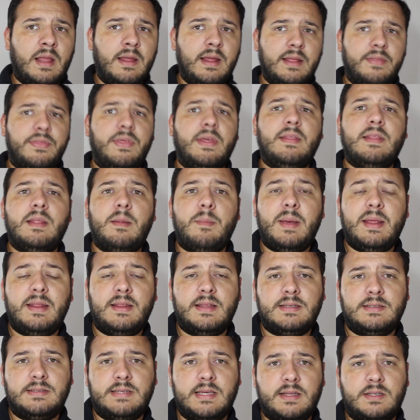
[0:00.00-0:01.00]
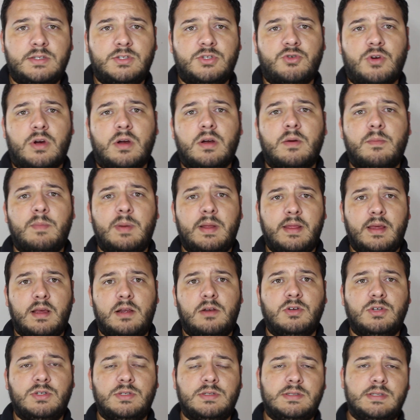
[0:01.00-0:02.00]
I think they made this set stronger by the
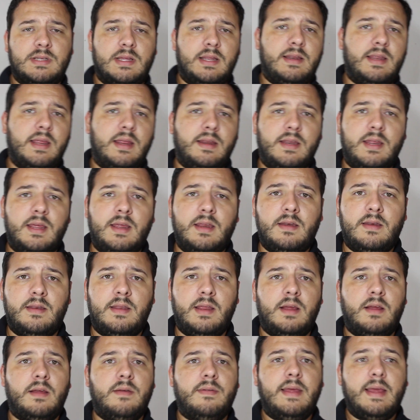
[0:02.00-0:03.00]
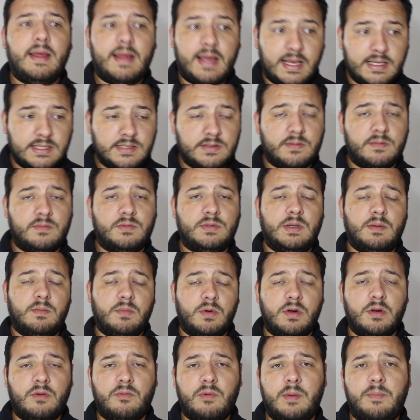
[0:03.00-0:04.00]
inclusions that they did. It has
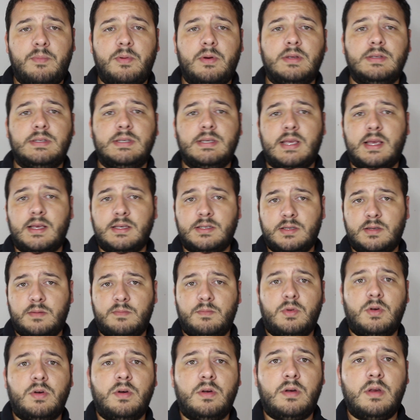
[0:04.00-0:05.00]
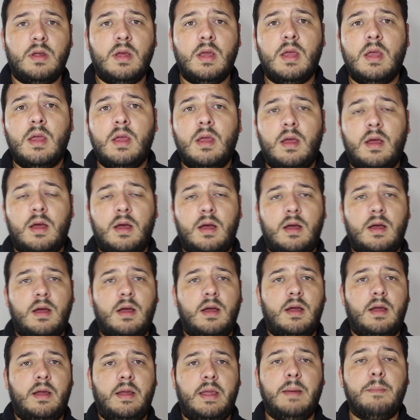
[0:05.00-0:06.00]
some good reprints. It has some good
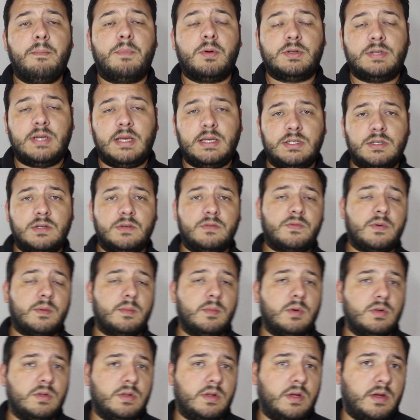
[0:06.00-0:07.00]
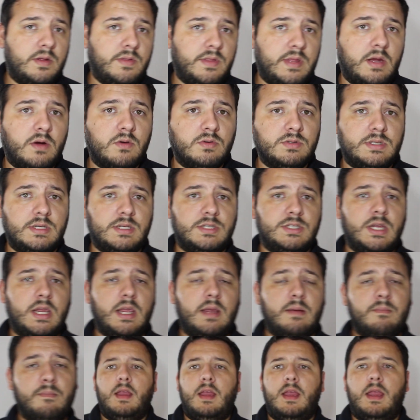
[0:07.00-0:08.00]
importations from the
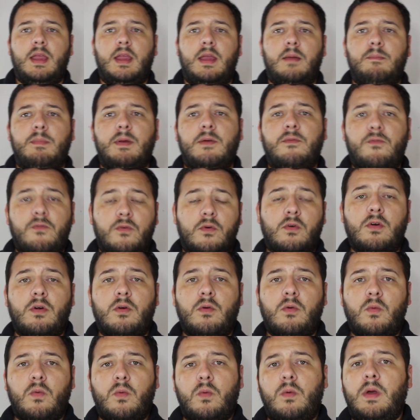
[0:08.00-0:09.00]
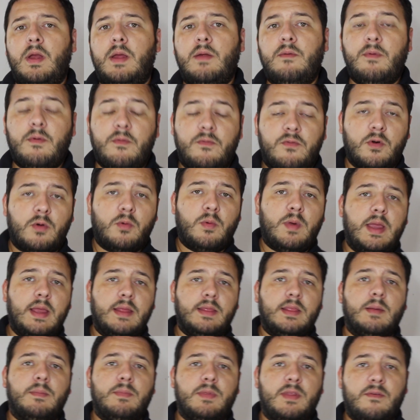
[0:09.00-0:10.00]
OCG. And before we
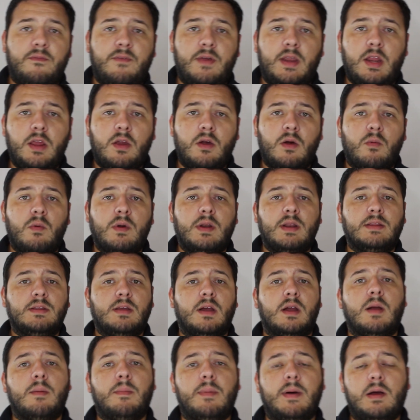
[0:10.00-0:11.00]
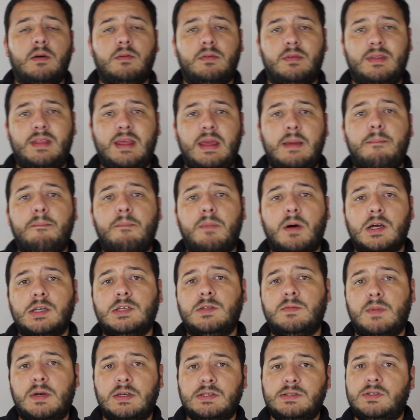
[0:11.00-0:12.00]
end up the video, I want to talk about the
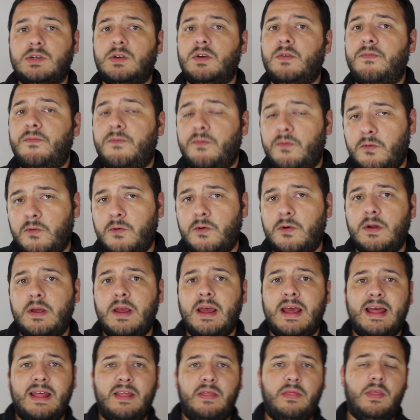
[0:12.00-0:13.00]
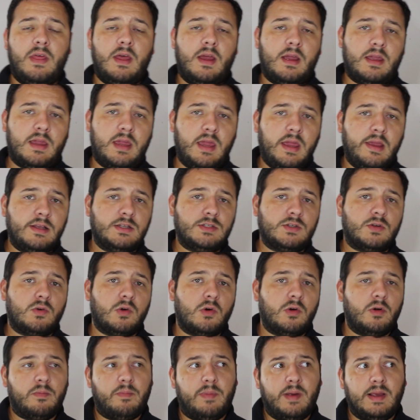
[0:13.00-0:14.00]
boss monster for the King's
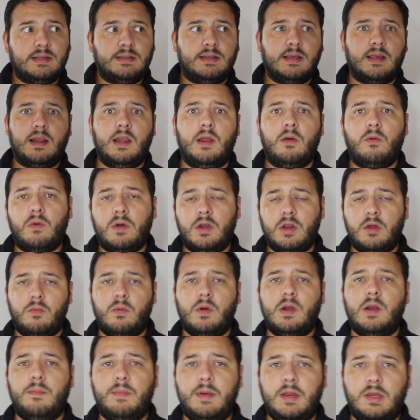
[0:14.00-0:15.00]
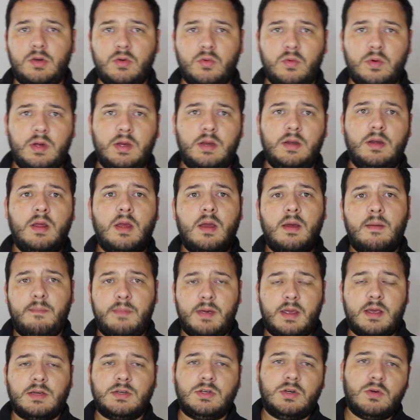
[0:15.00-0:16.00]
Court. Basically, what you want to be doing,
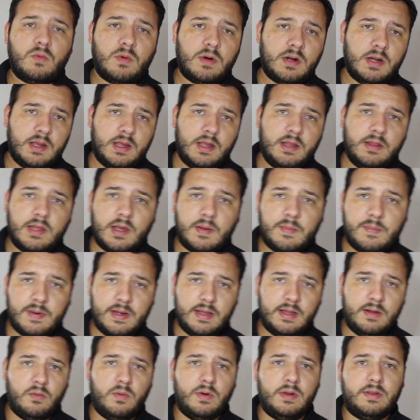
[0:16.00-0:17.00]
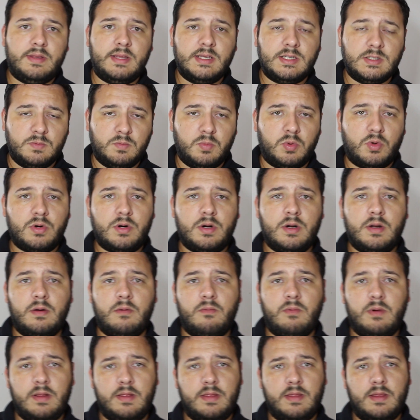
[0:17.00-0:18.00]
because you want to end up with this
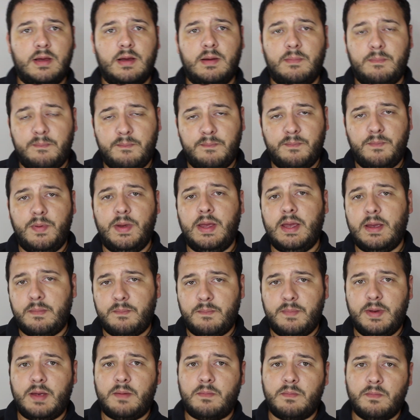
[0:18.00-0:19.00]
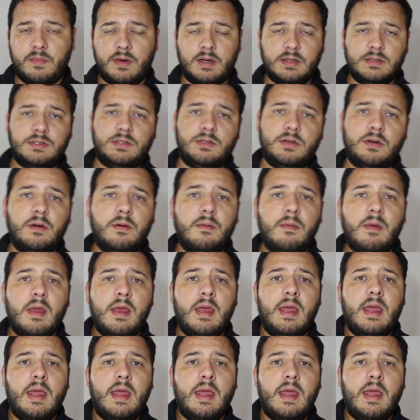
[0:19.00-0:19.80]
board with the big monster,